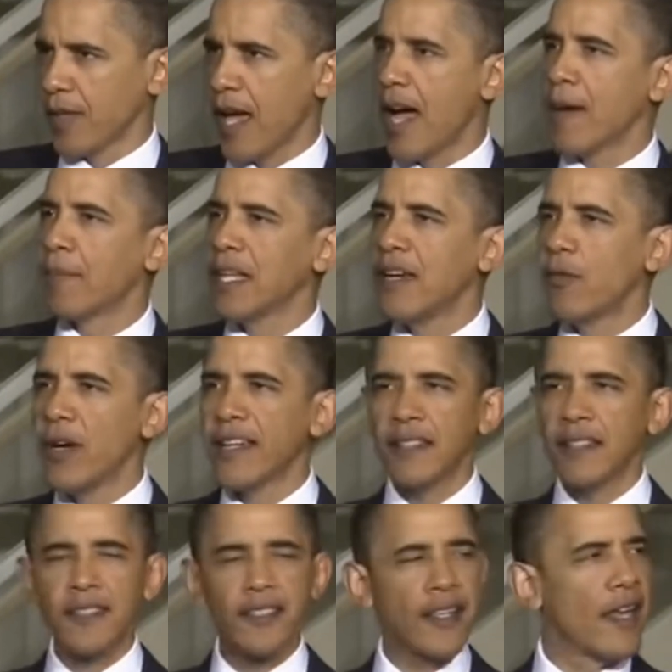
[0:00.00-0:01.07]
I believe we
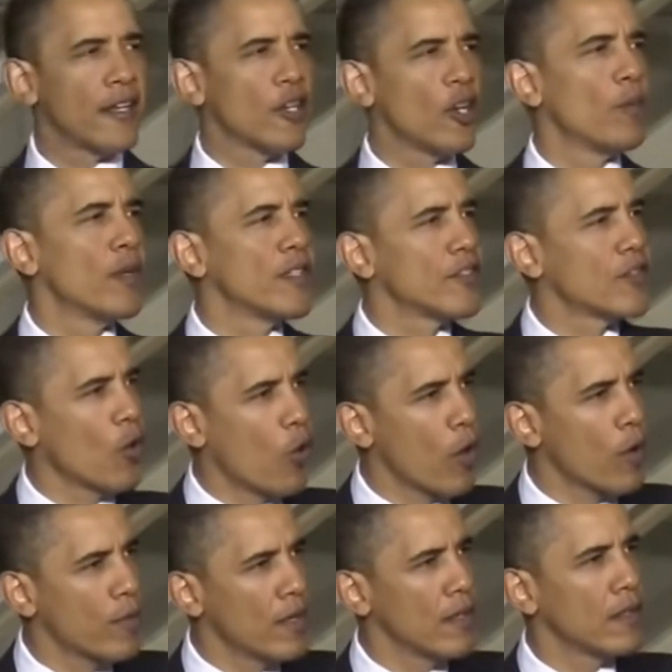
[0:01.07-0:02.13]
can send humans to
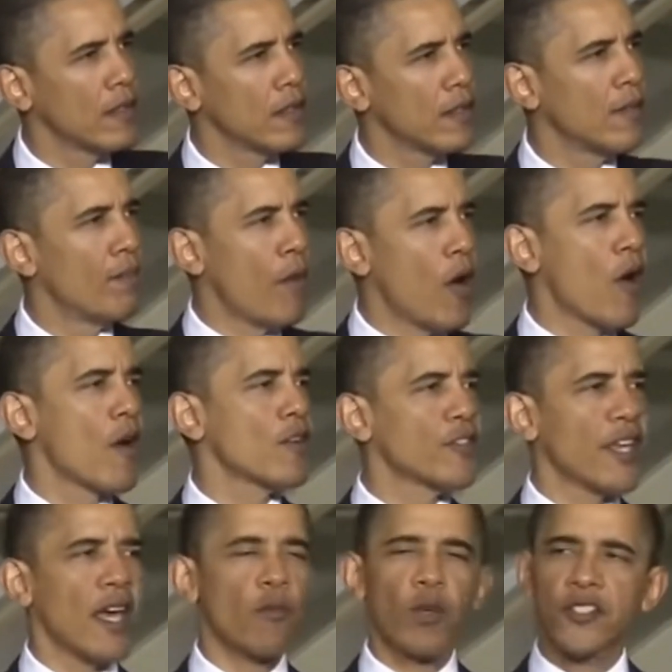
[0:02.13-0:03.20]
orbit
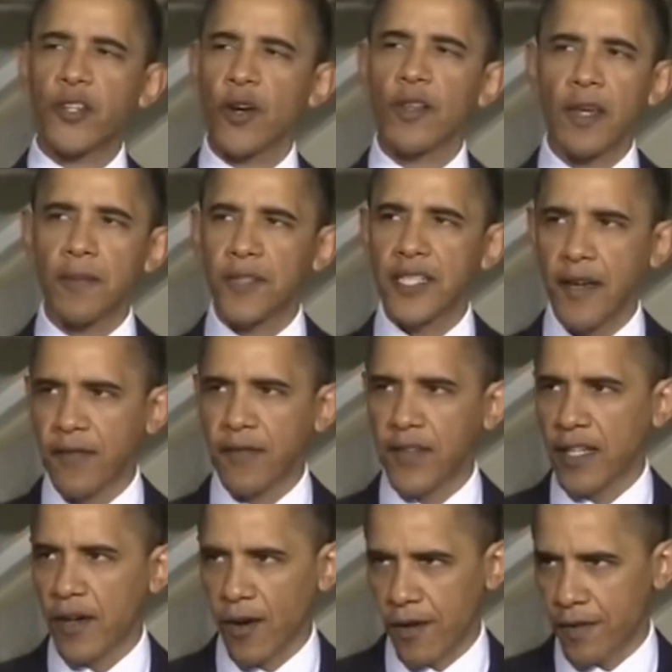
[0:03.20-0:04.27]
Mars and return them
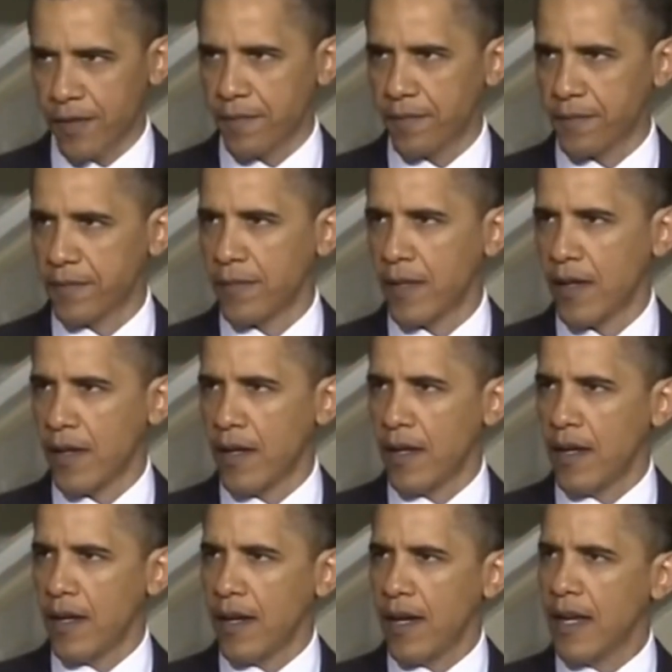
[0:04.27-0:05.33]
safely to Earth.
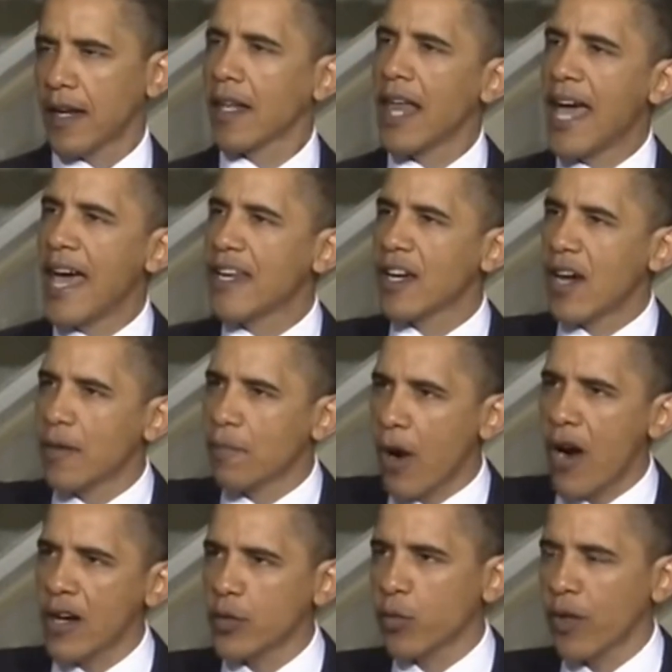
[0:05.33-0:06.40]
And a landing on
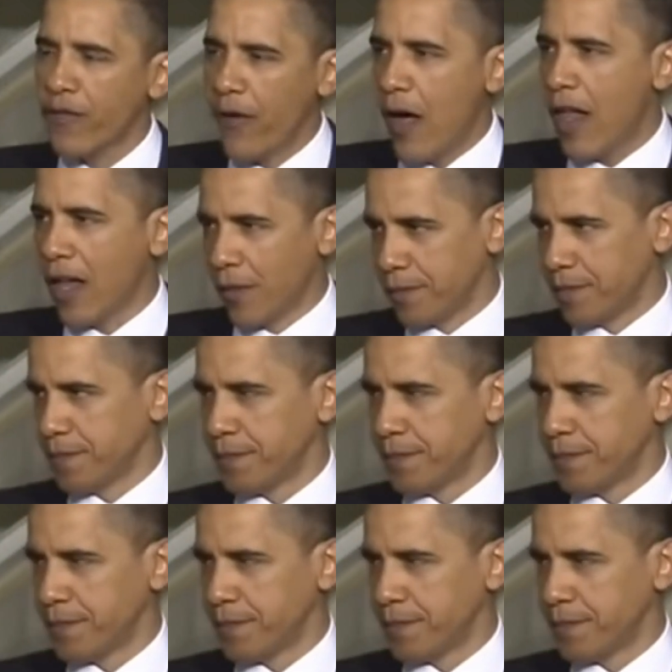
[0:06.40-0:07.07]
Mars will follow.